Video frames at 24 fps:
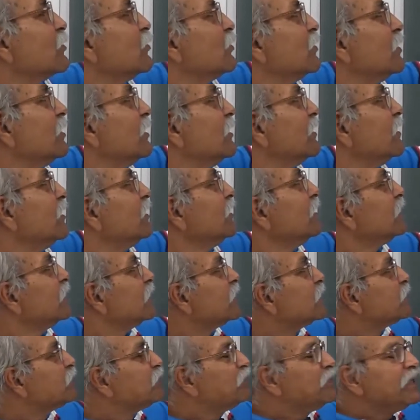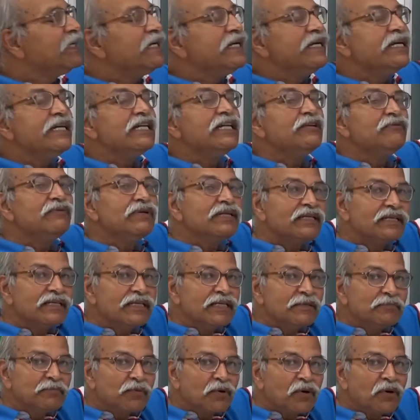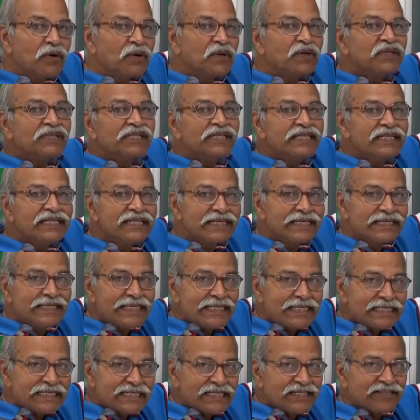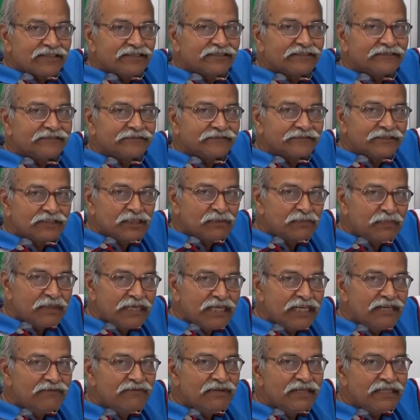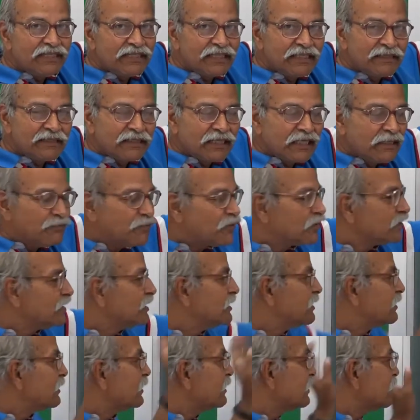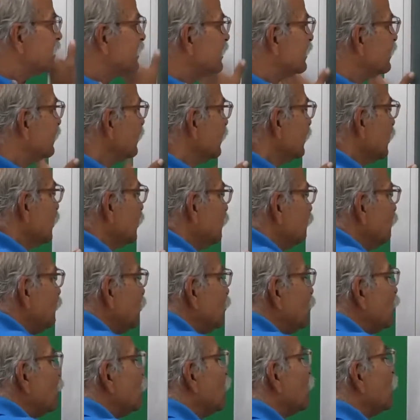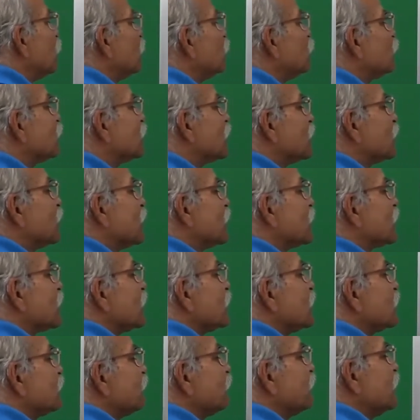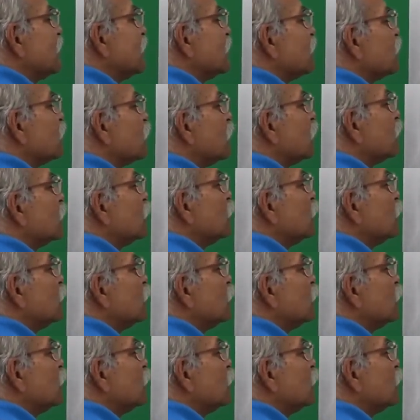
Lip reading: only, the speed will keep on increasing. Speed will keep on increasing. We know all those equations. V is equal to